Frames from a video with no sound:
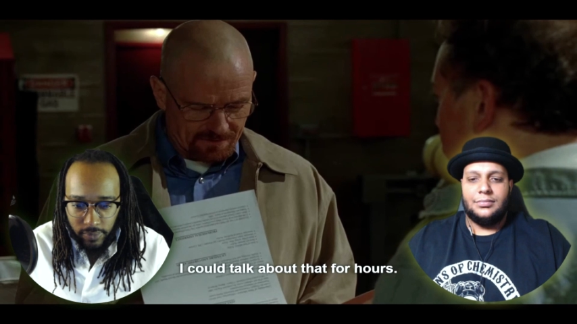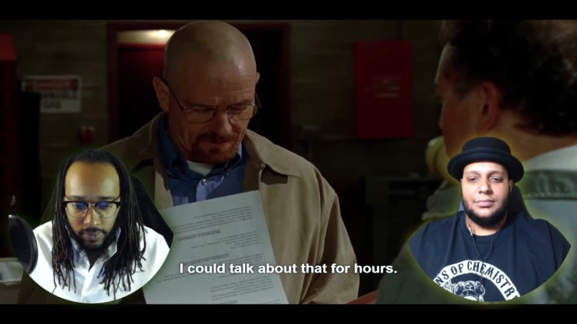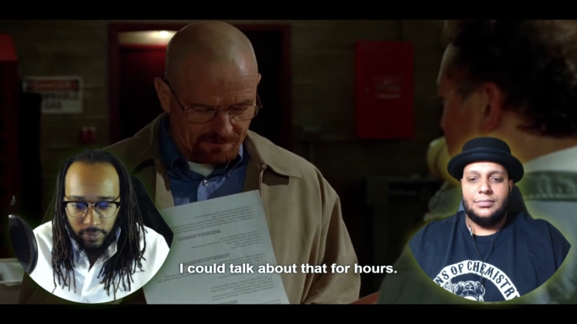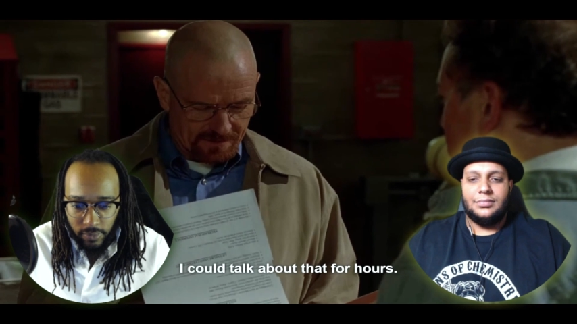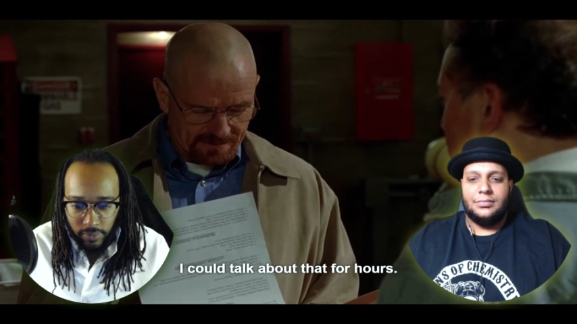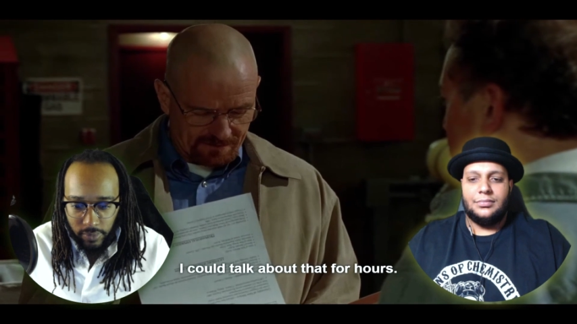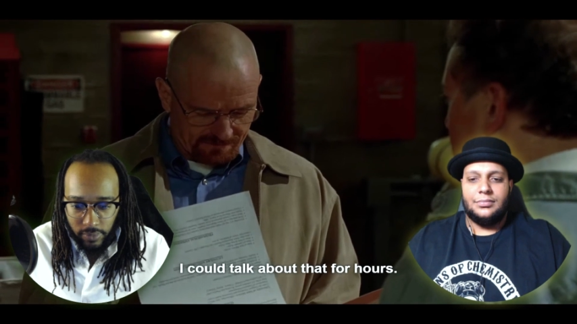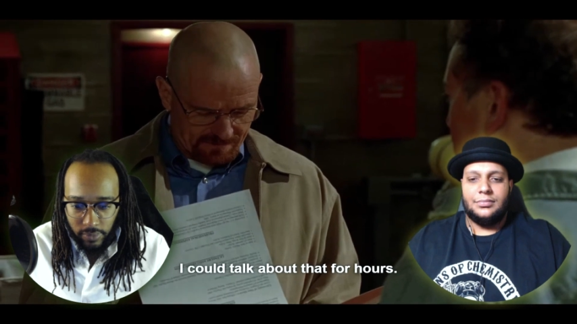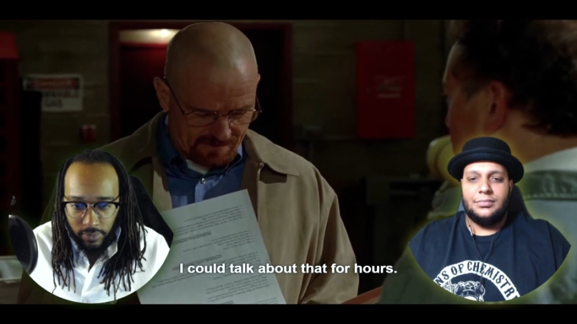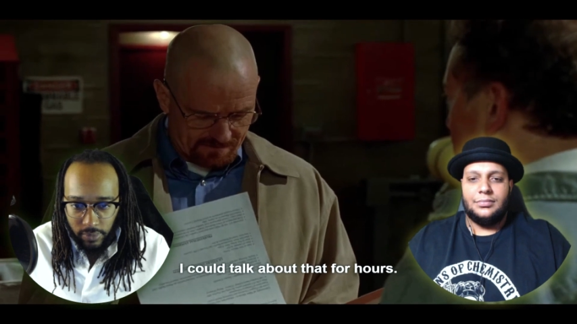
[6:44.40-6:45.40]
Speaker 1: Talk about that
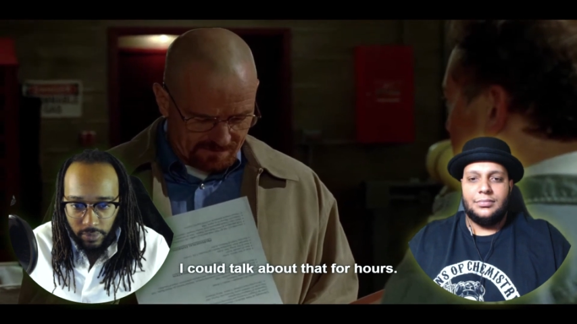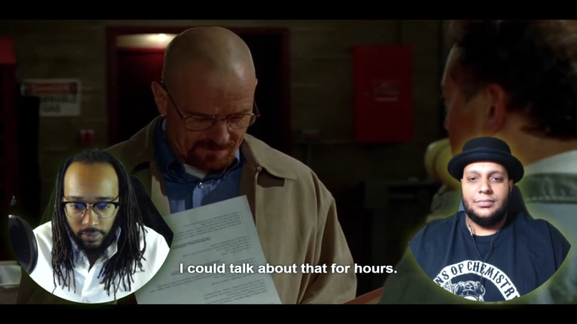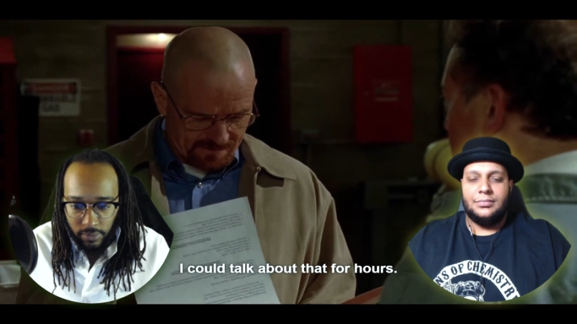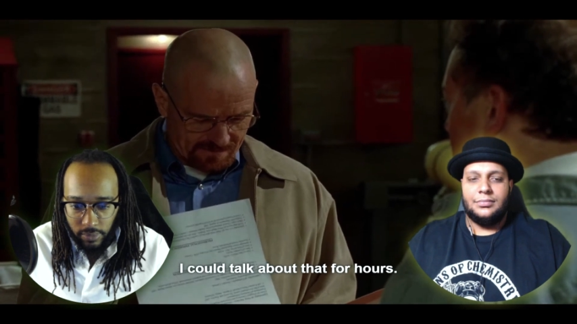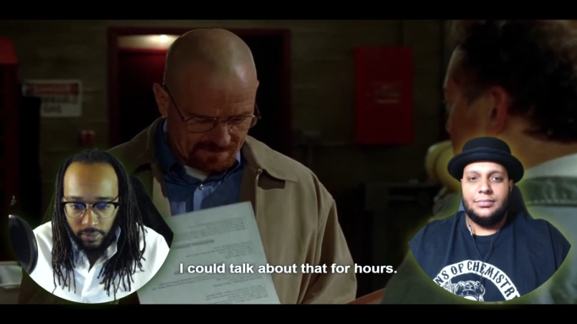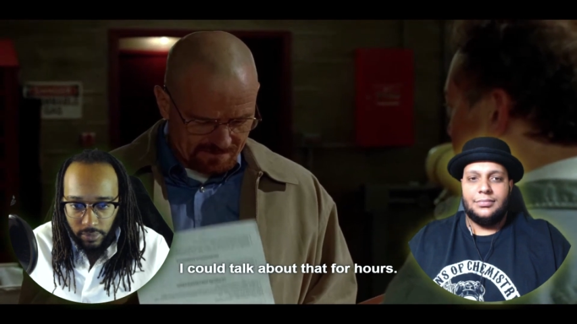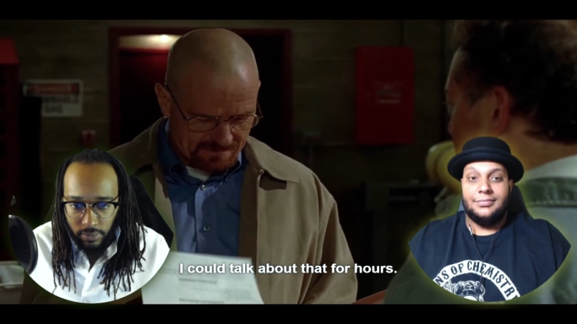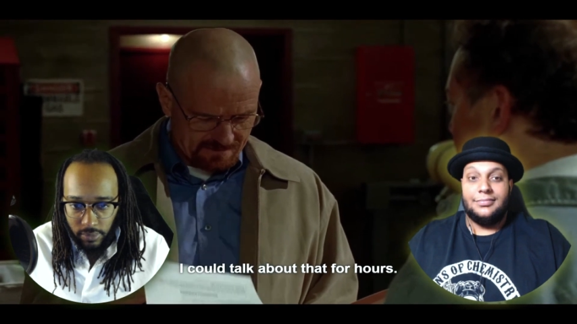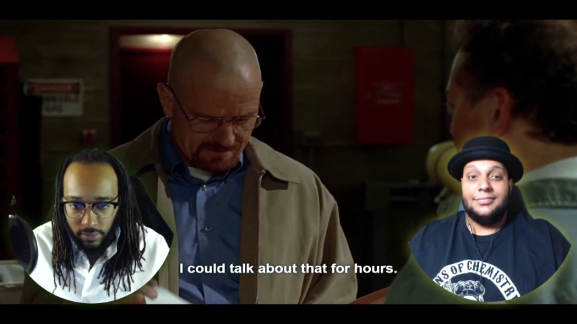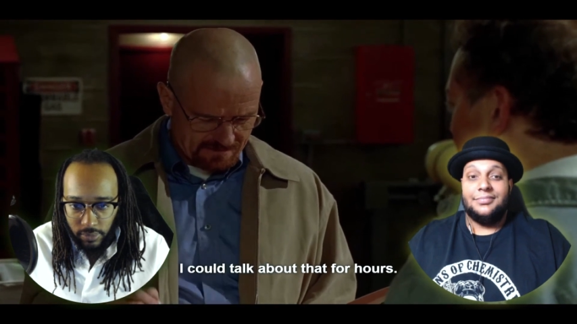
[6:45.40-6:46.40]
for hours.
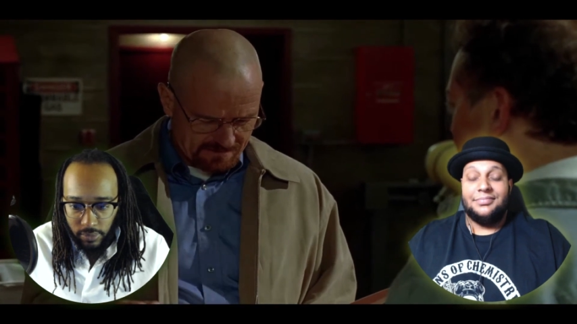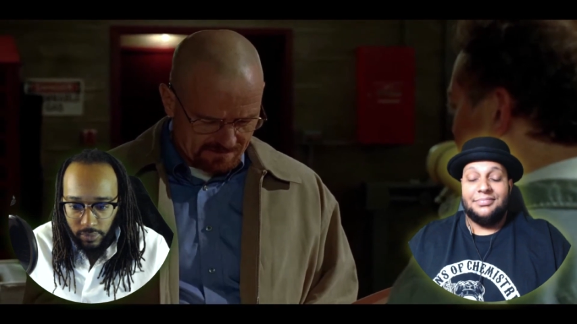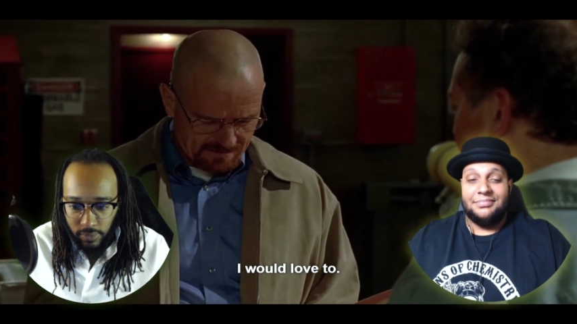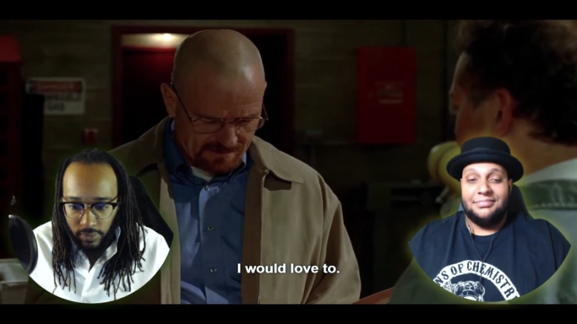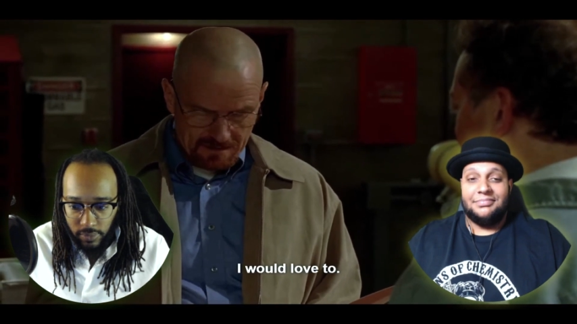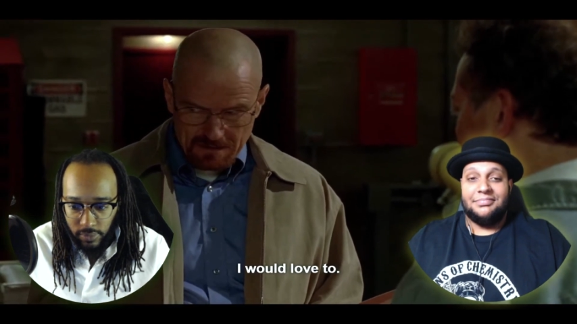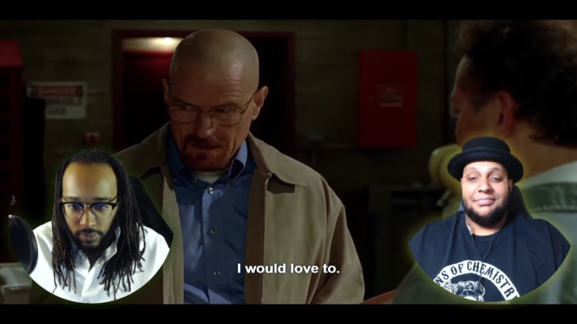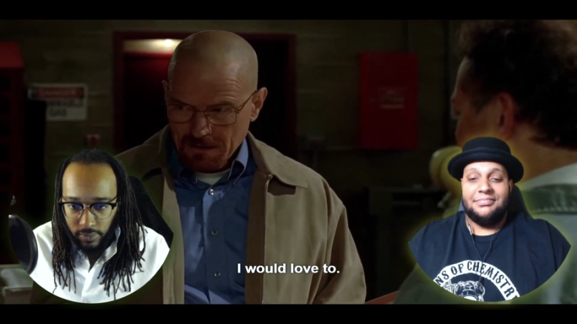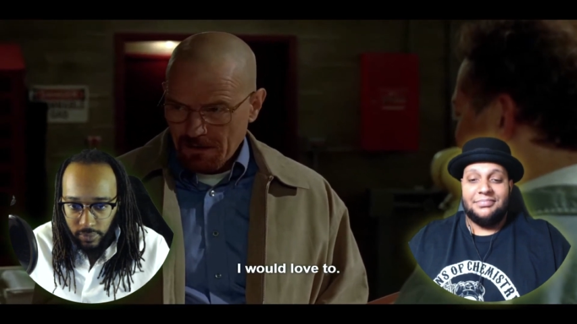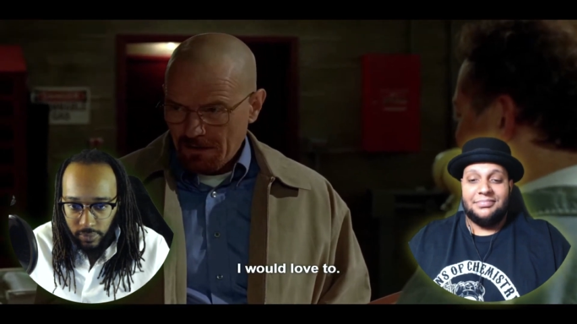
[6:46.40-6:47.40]
Oh, I would
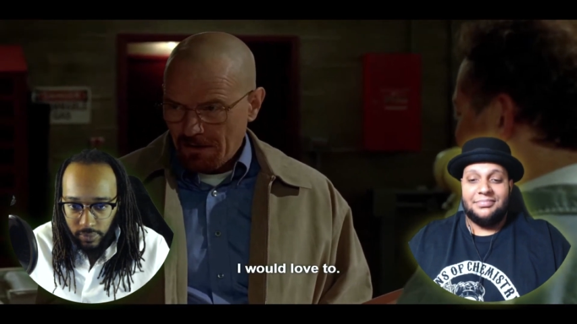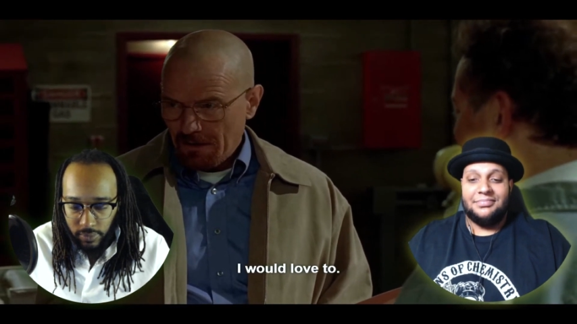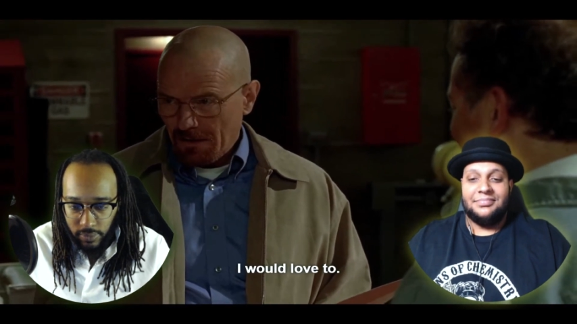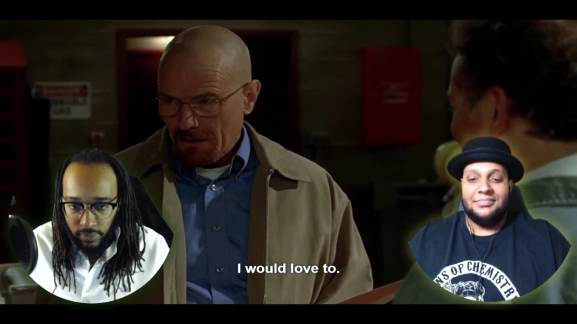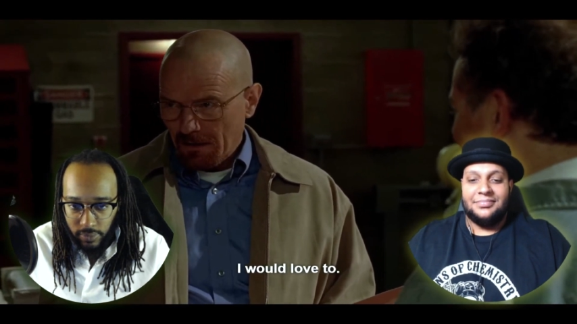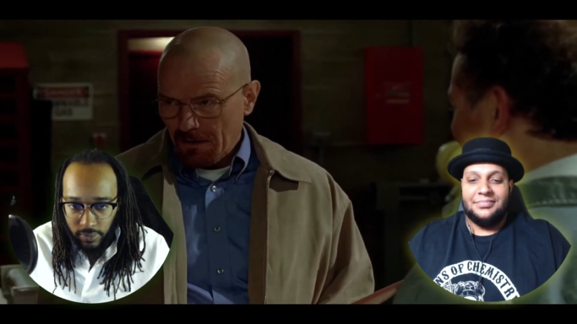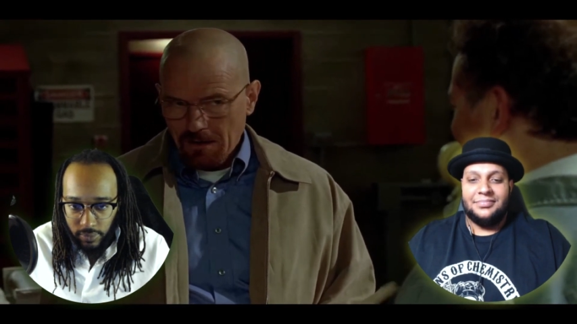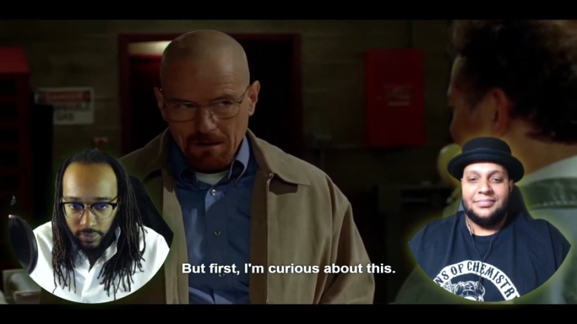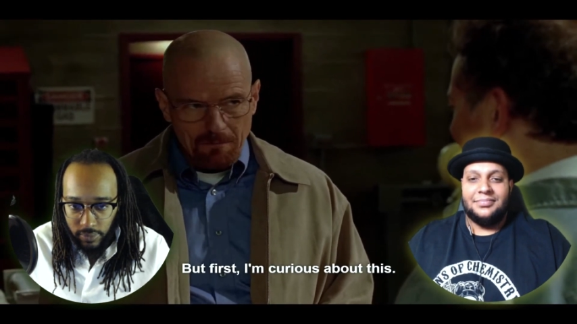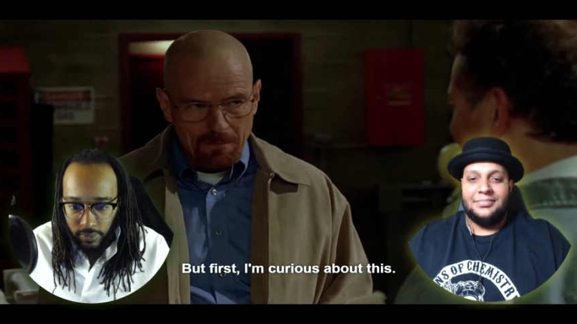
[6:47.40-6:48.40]
love to.
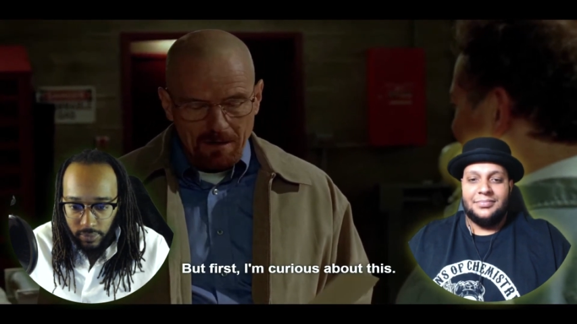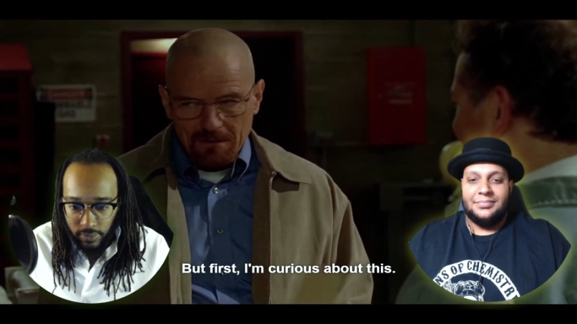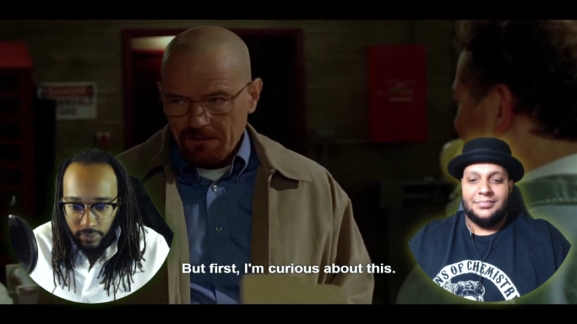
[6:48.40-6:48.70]
But.